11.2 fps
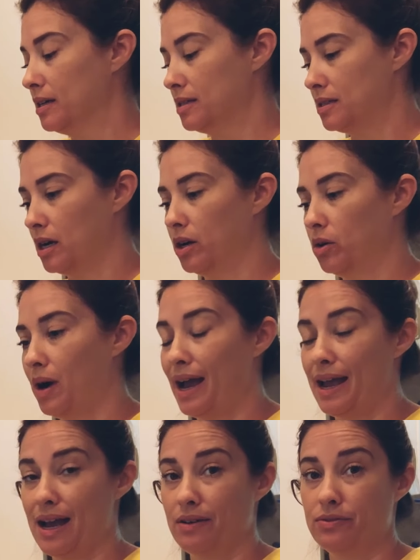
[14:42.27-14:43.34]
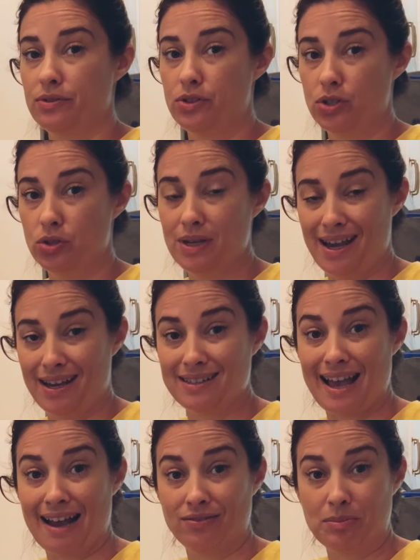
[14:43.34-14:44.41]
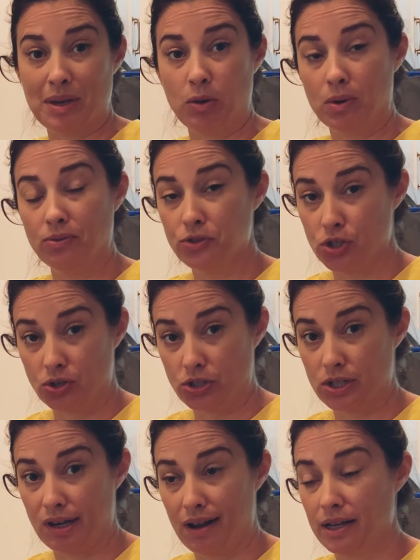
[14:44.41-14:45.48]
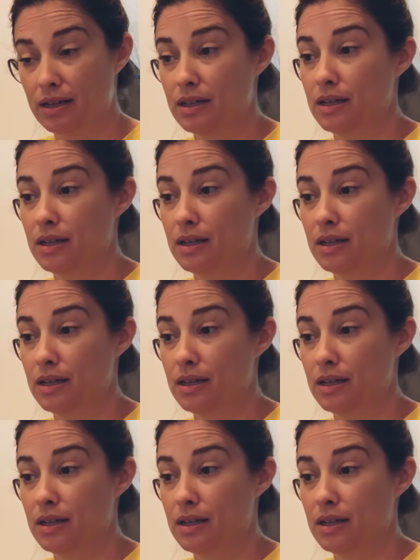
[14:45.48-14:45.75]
So I have two cakes. I have to make one for church tonight,